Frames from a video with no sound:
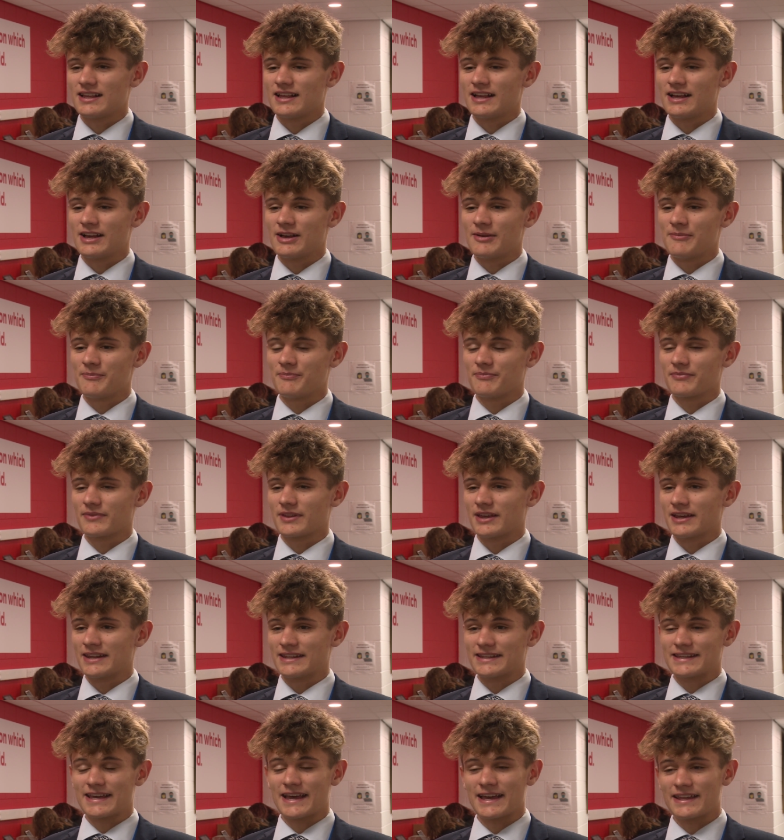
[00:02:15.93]
Um,
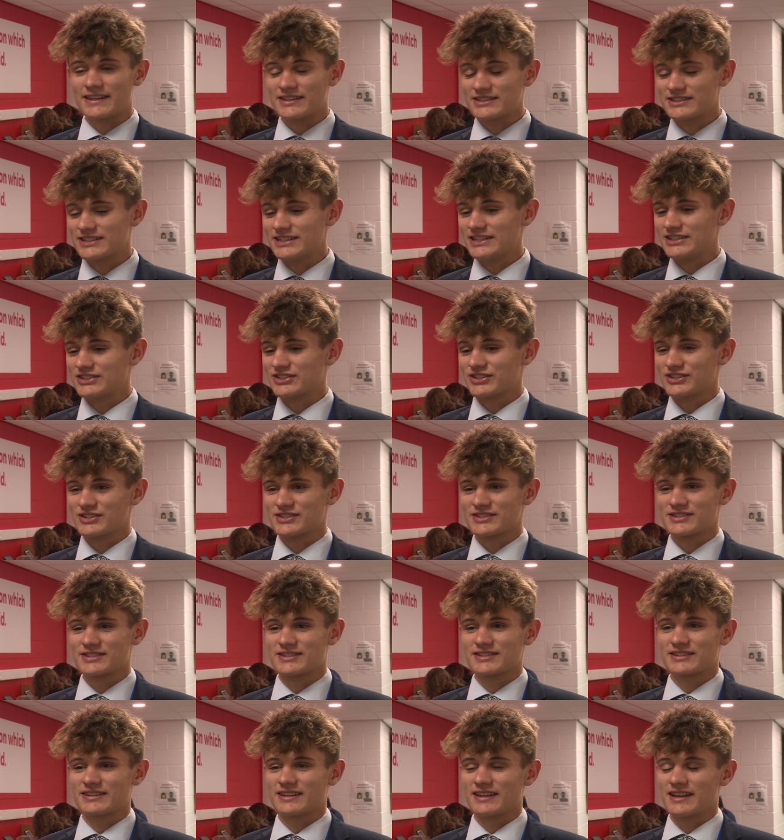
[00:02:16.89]
and again,
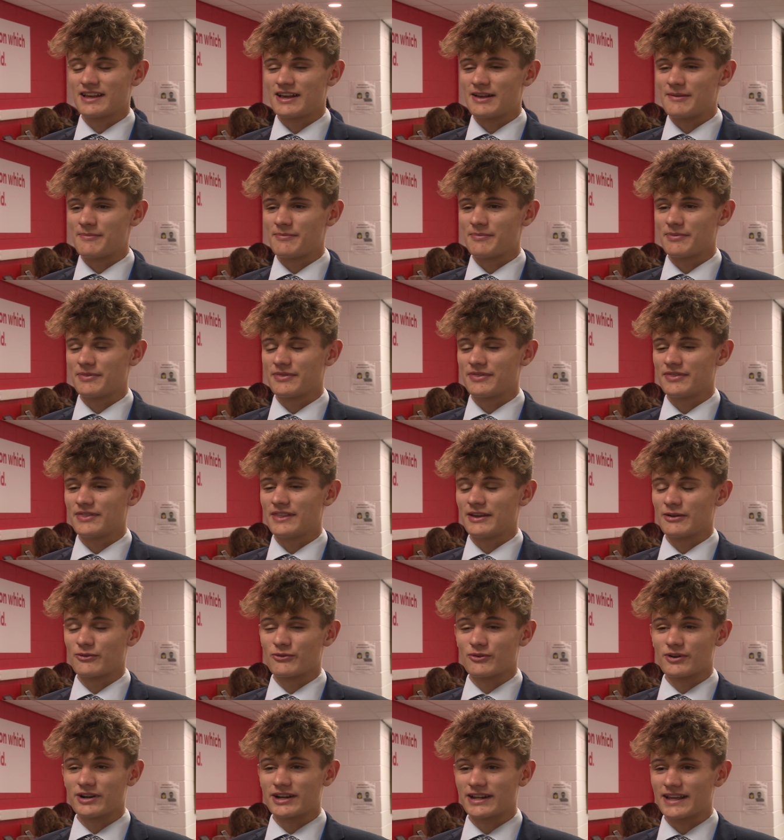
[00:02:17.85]
teachers, um,
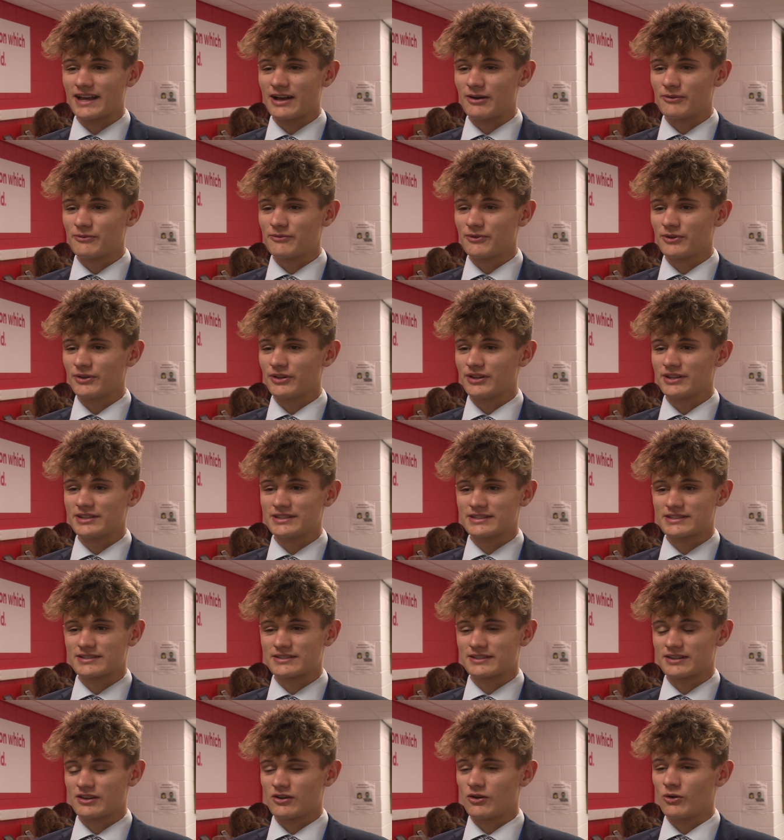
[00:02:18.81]
they're really helpful and
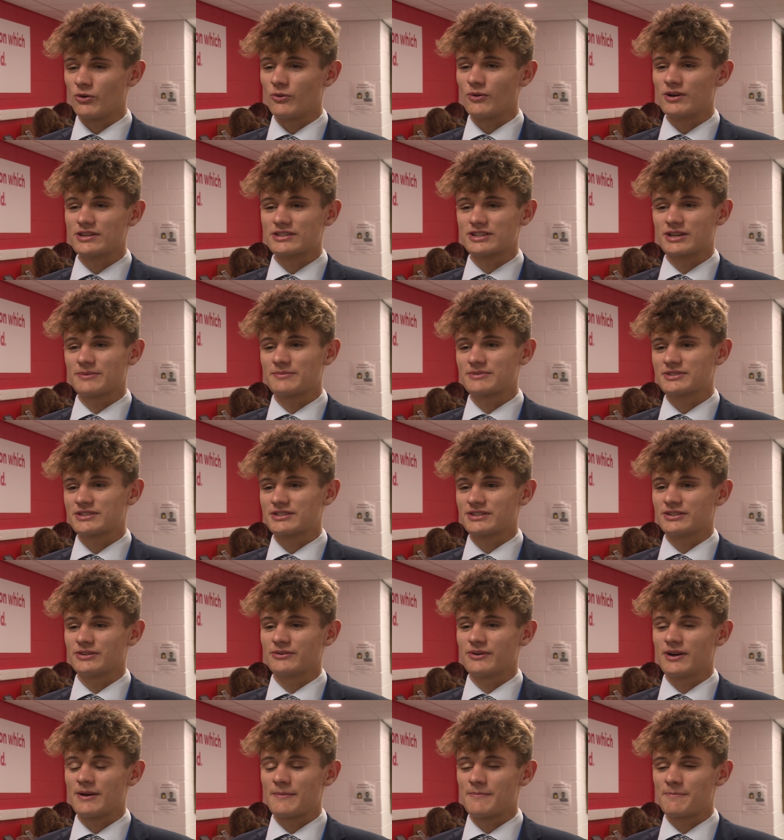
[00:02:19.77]
always up
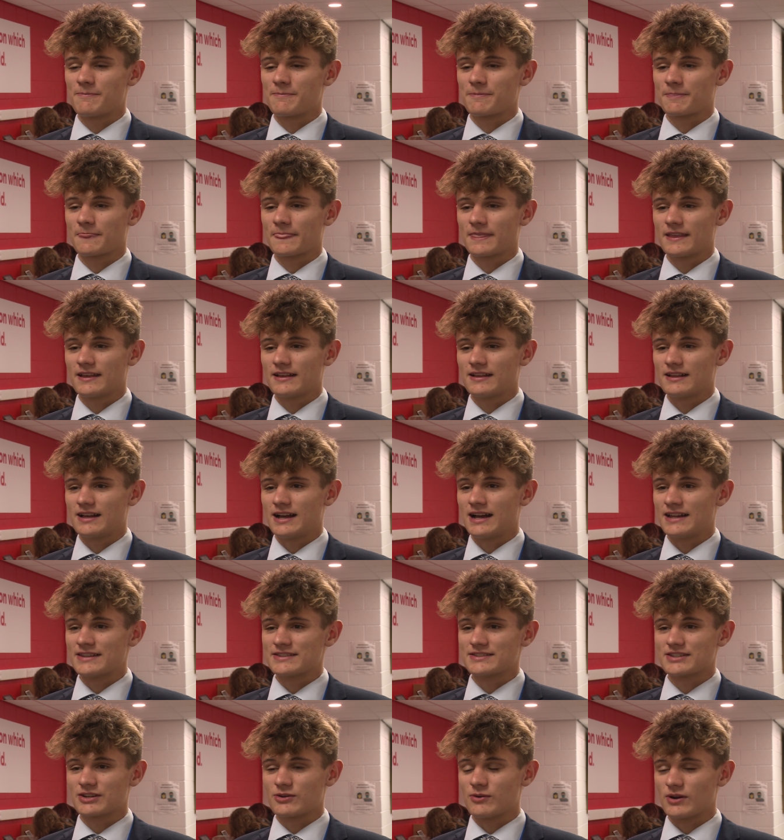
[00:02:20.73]
to
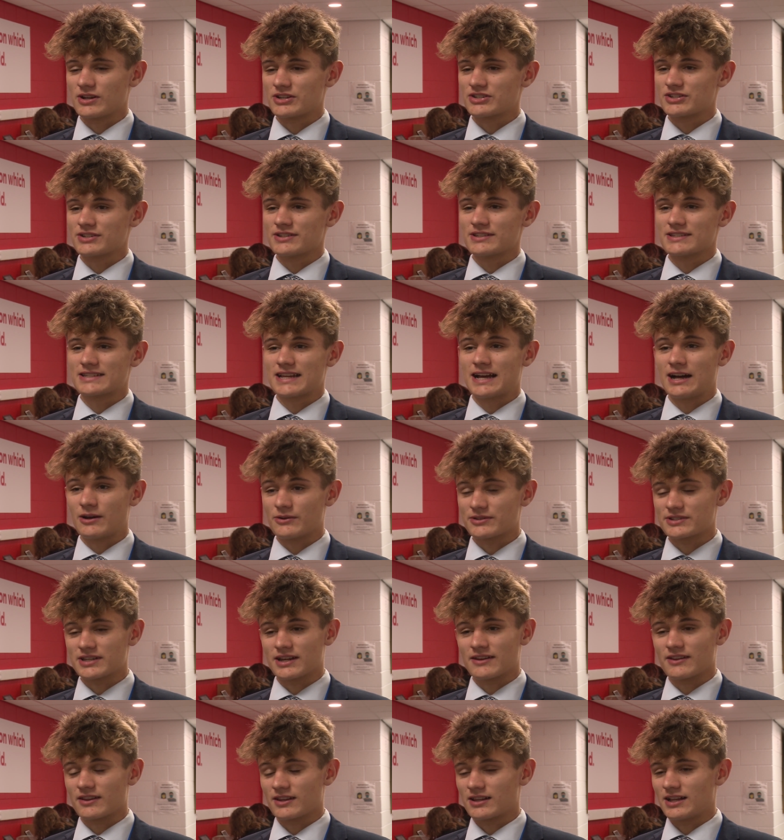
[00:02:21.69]
answer questions
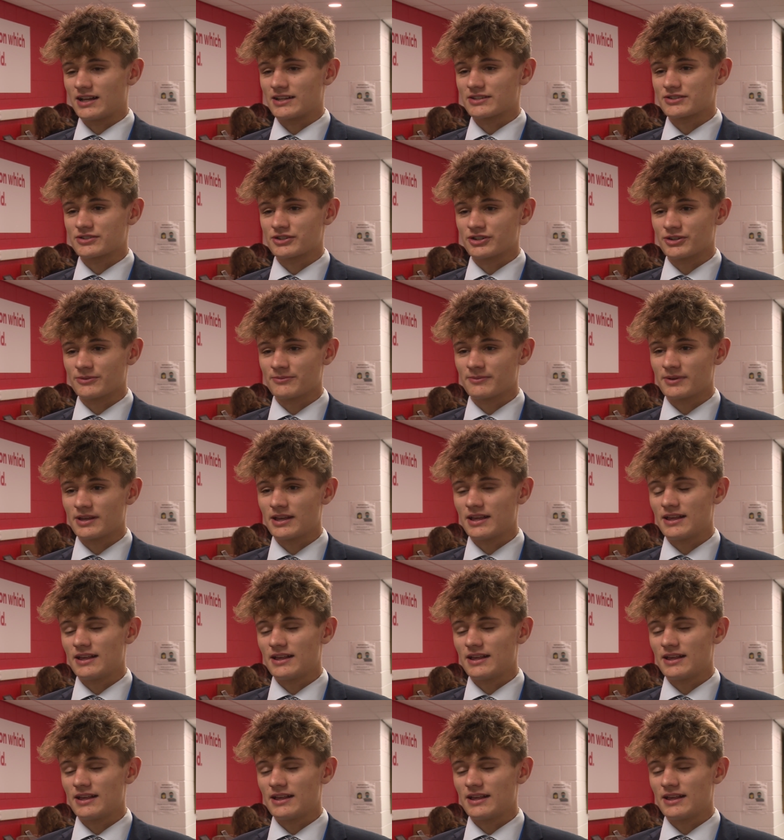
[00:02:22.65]
outside of the classroom